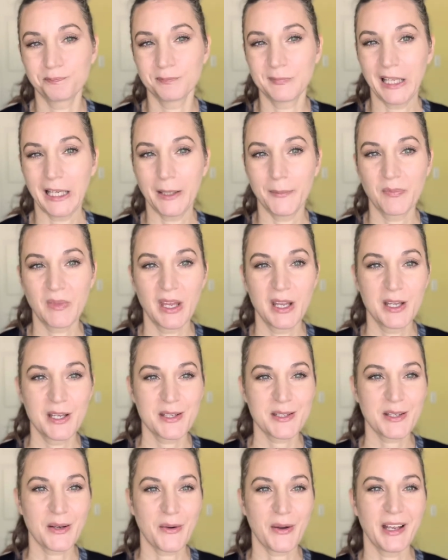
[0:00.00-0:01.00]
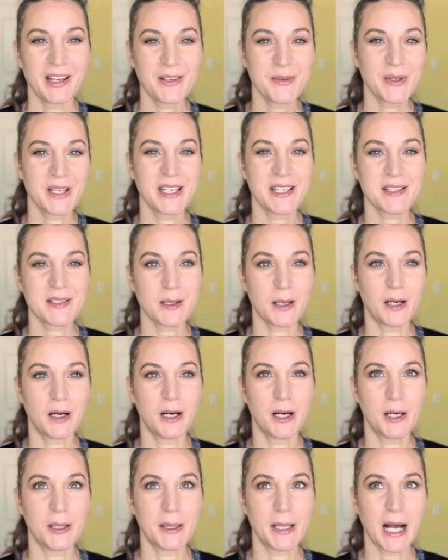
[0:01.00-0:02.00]
Yeah. So anyways,
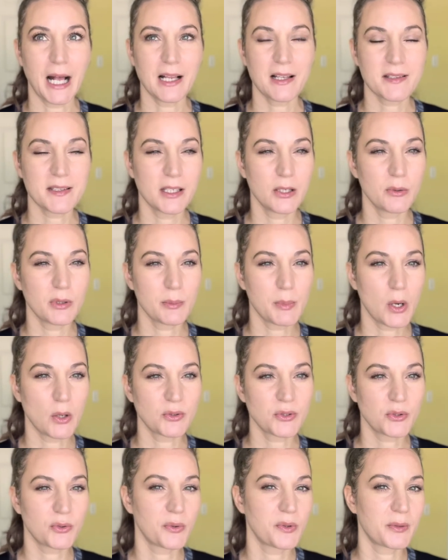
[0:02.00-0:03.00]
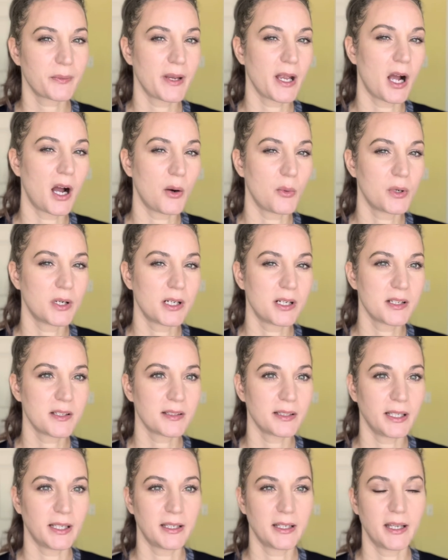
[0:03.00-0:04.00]
I will see you in about 2 to 3
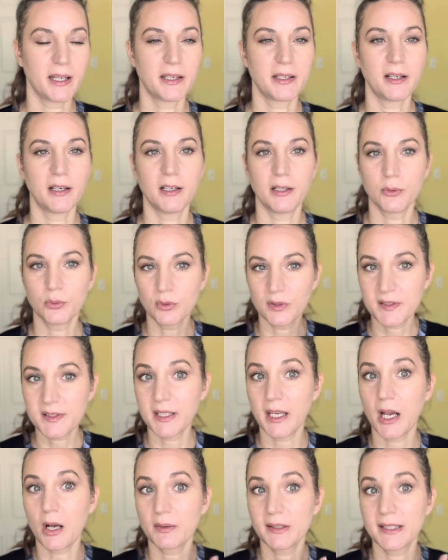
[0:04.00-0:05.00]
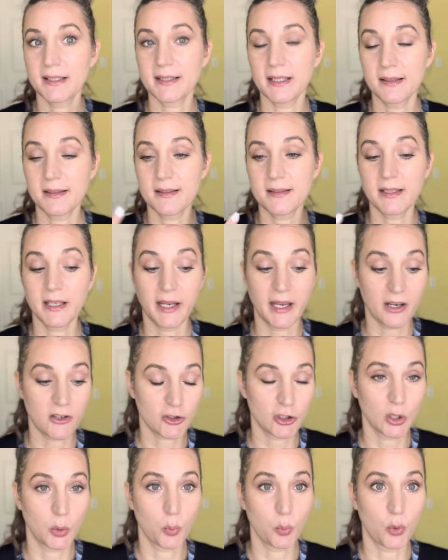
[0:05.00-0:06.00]
hours, and then we'll see how this sunstick
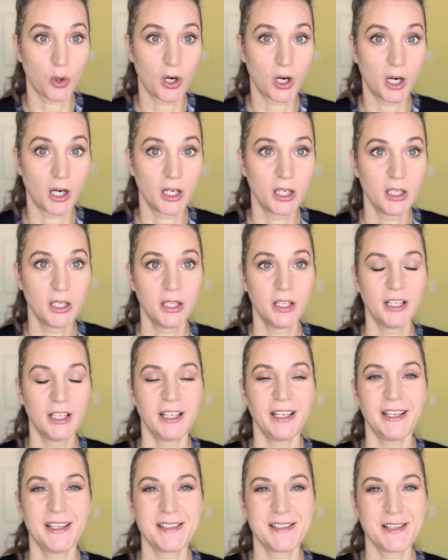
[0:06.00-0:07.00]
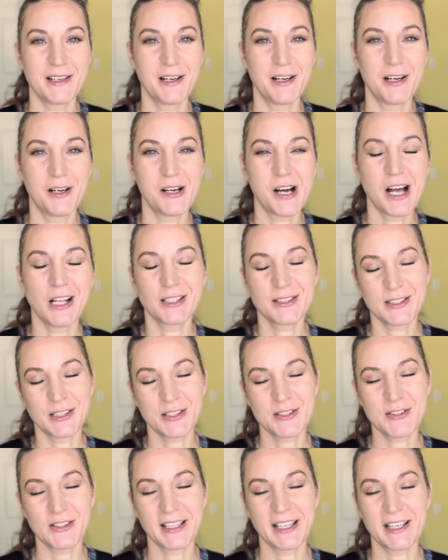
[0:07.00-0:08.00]
actually wore. And I'll talk
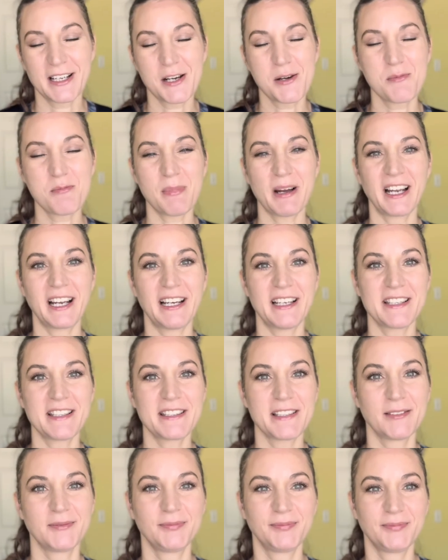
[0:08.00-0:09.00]
to you later. Bye, guys.